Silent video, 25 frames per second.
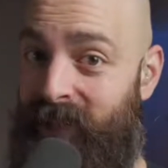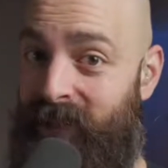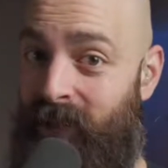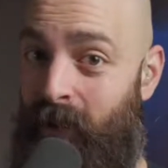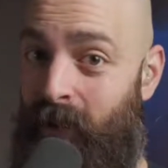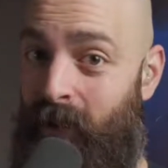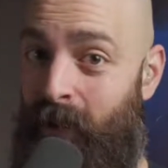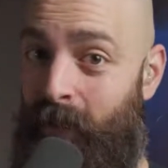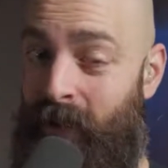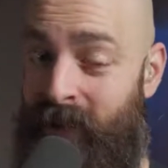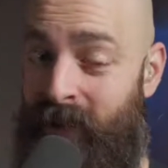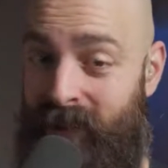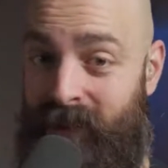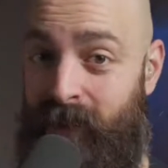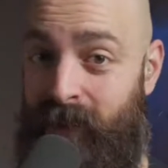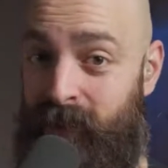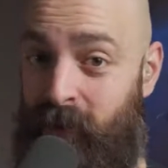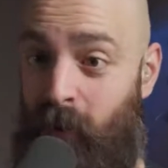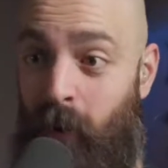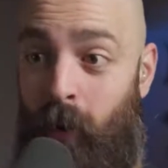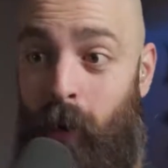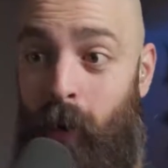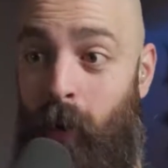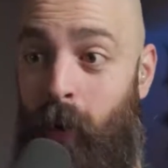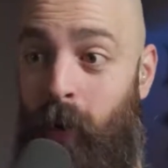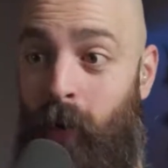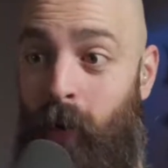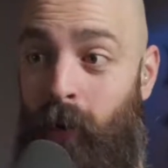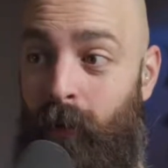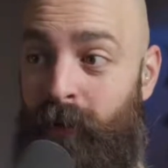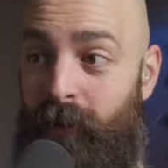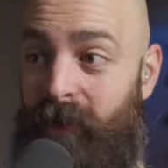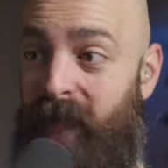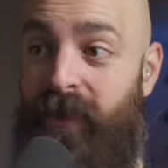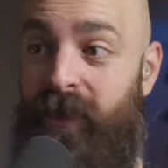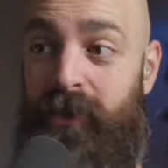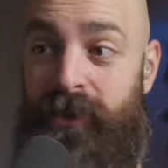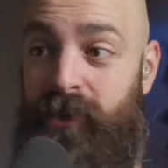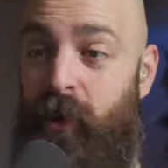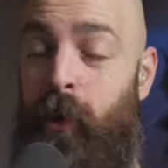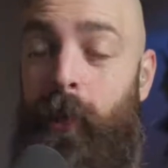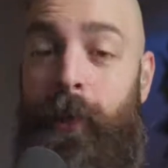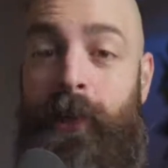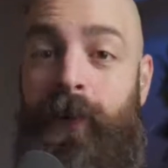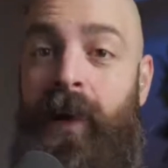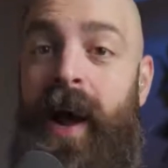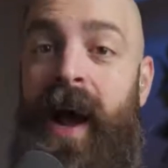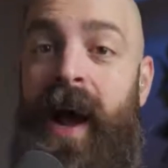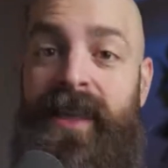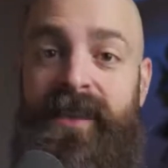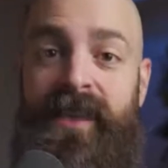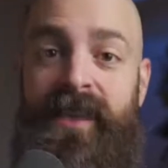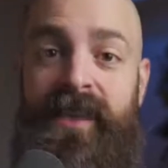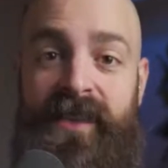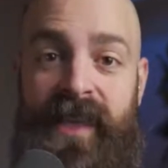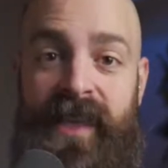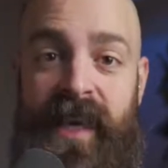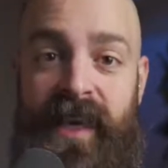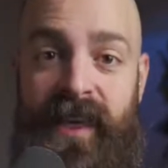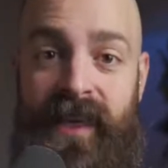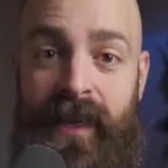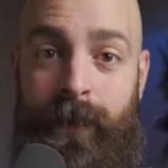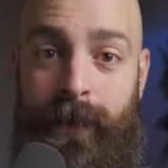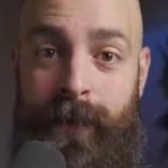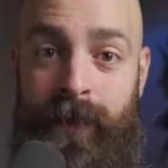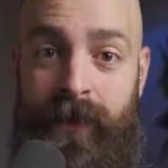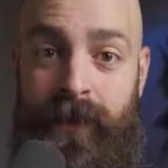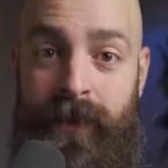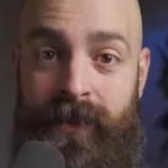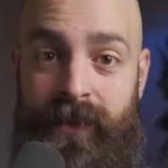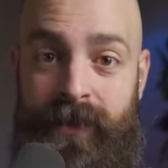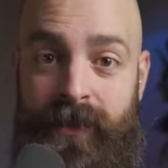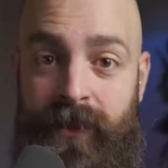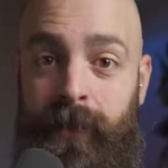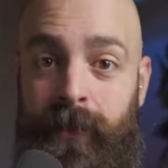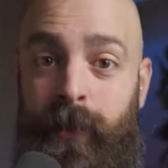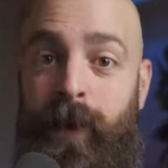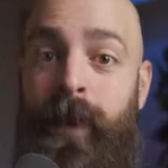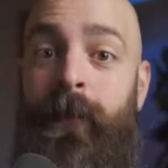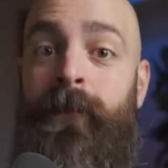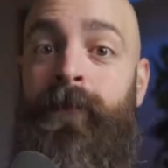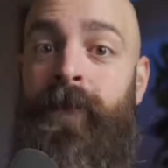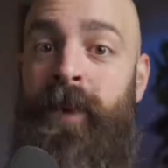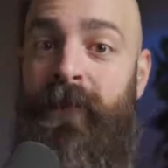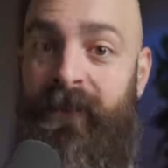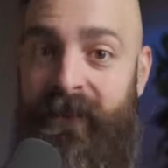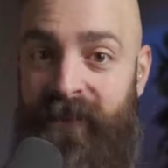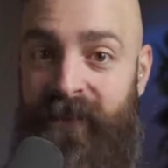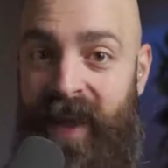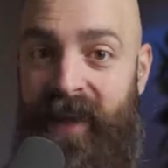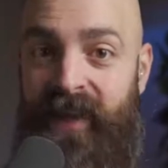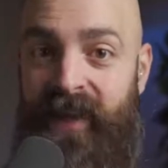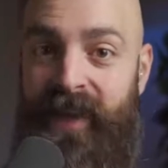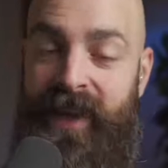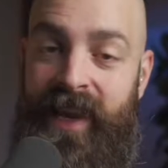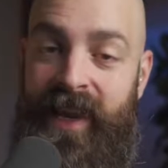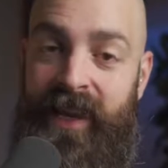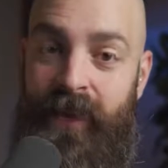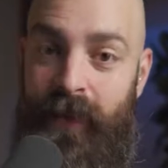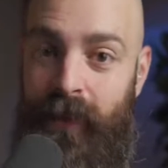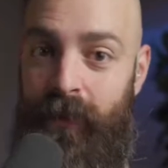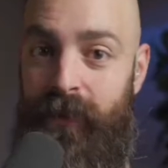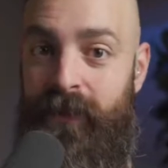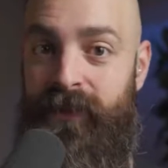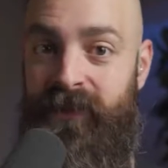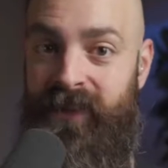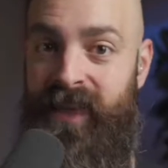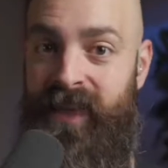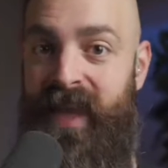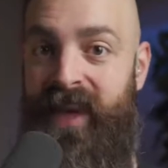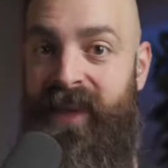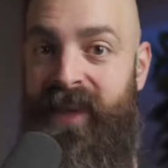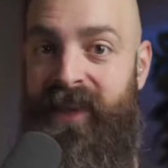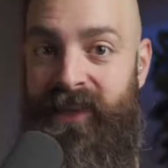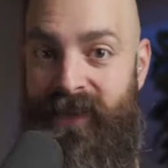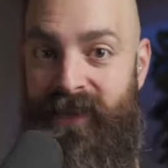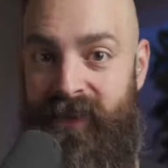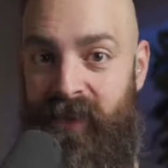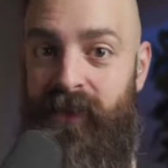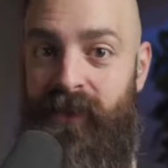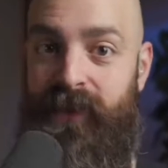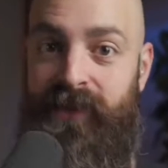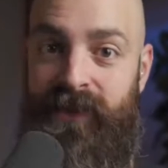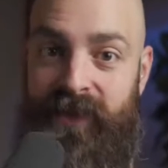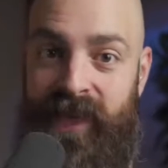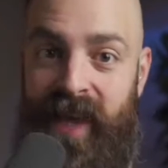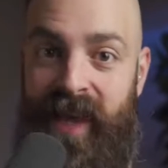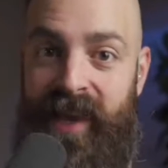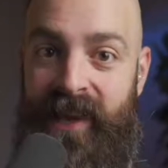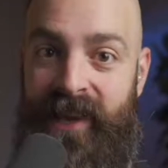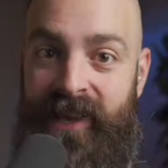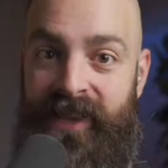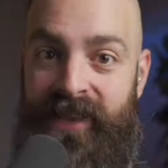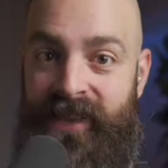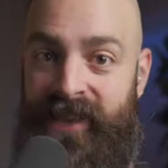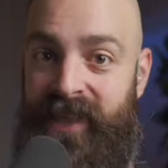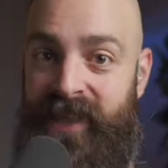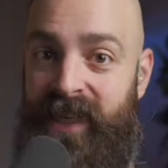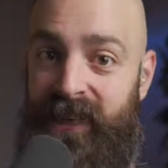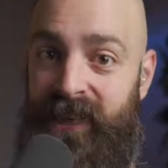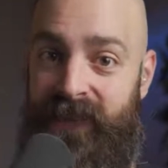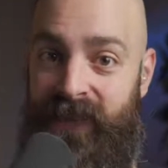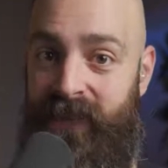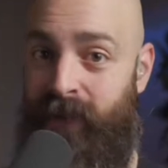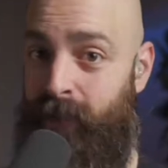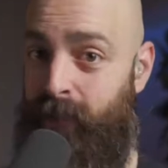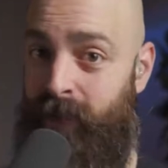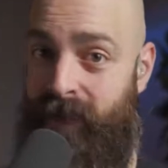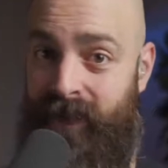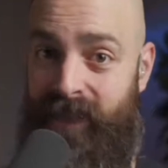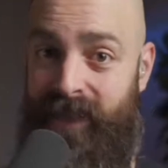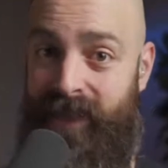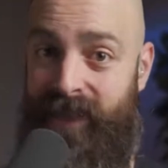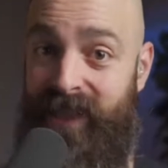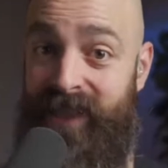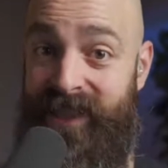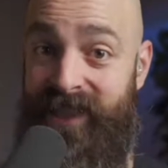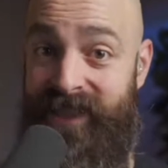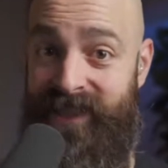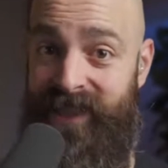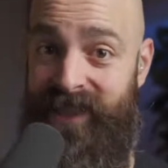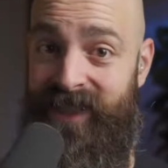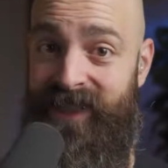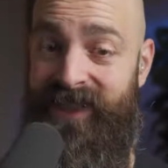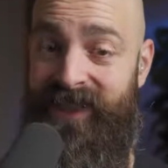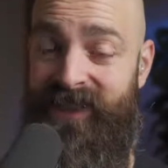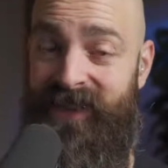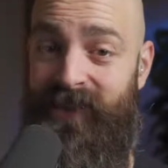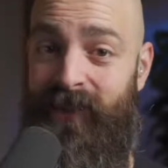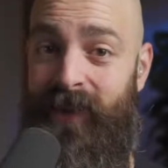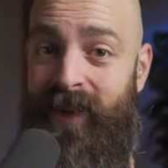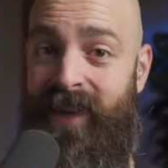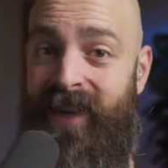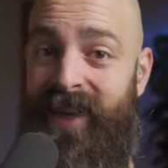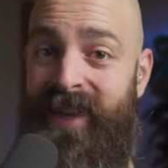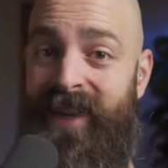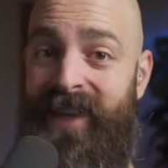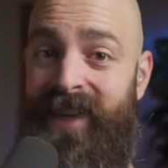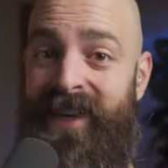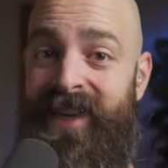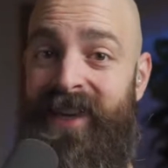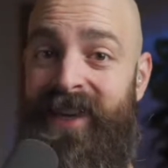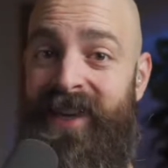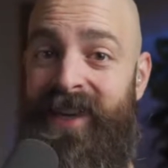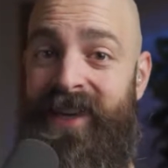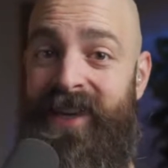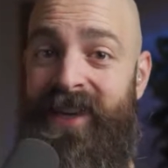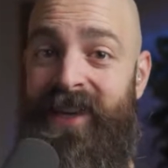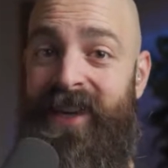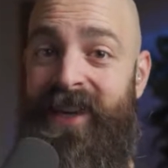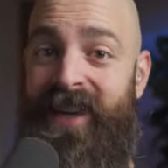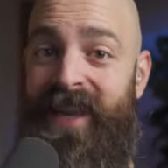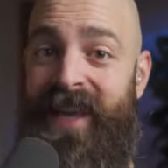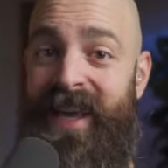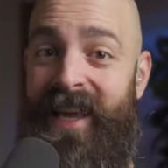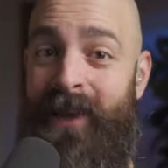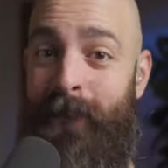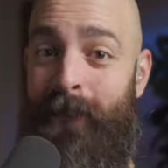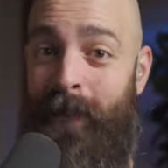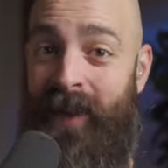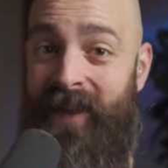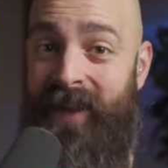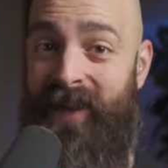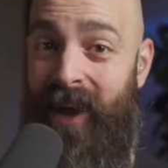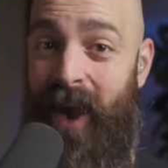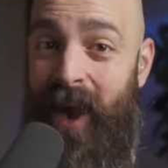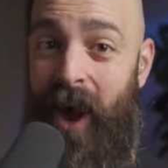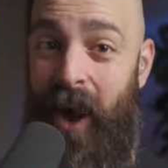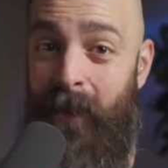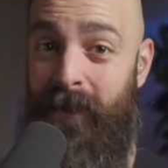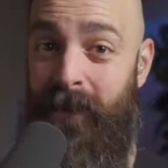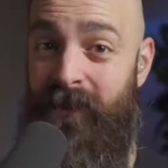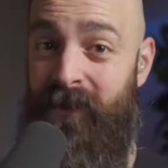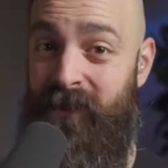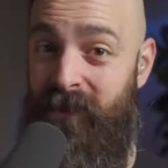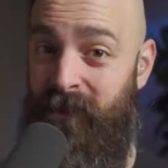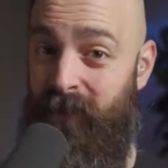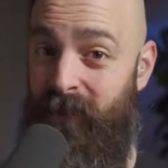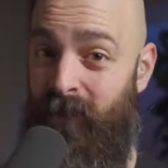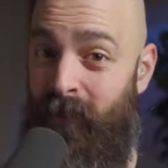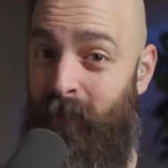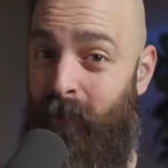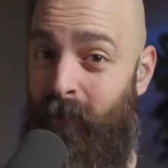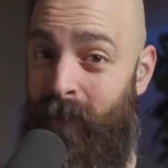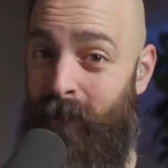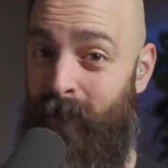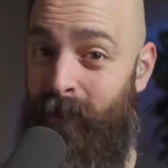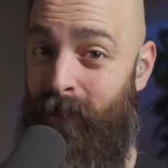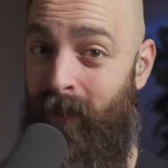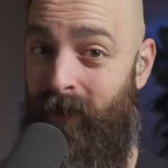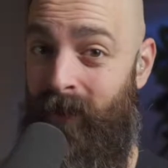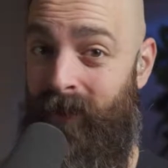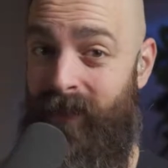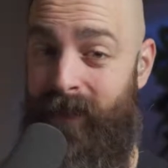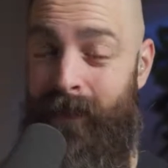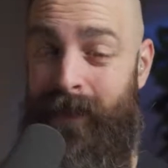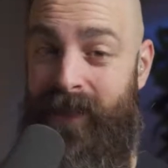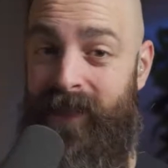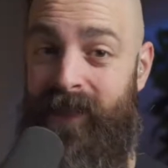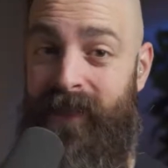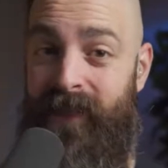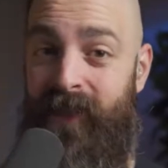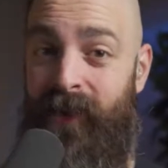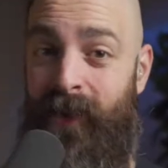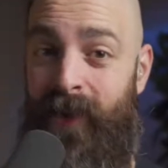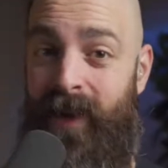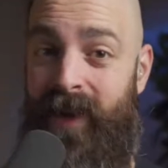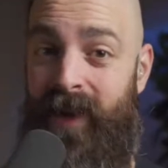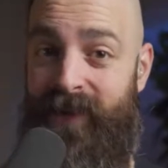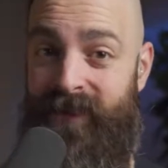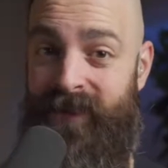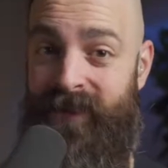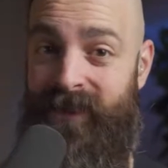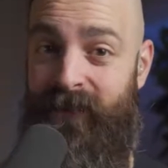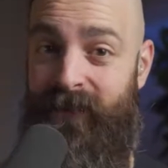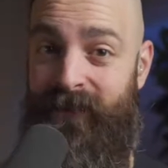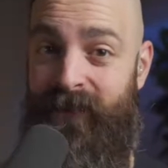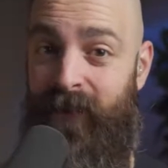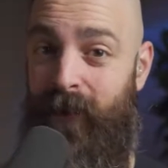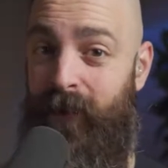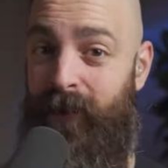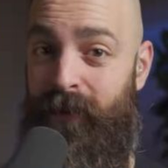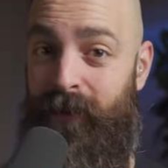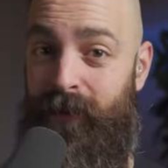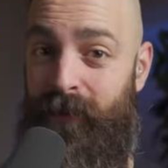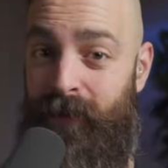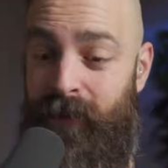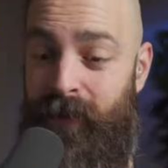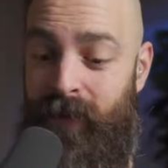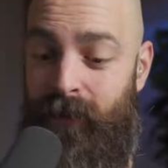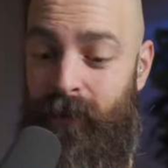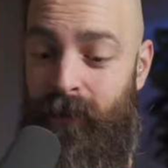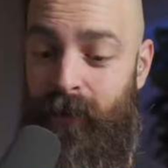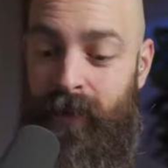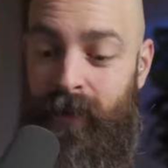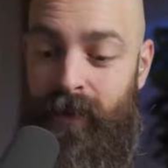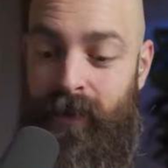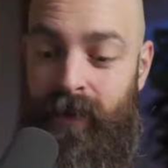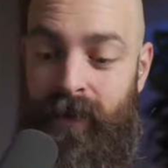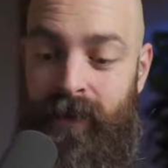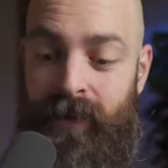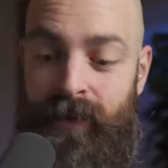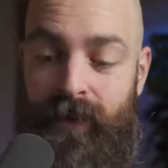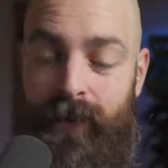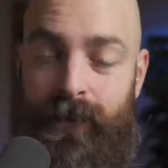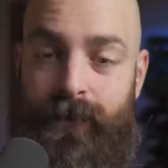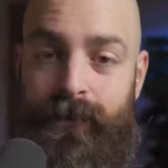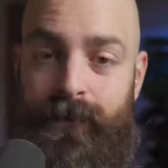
go up? Like, there's a whole process they need to build to validate whose data is whose data to release it. So like, it becomes remarkably nuanced the farther you get with it.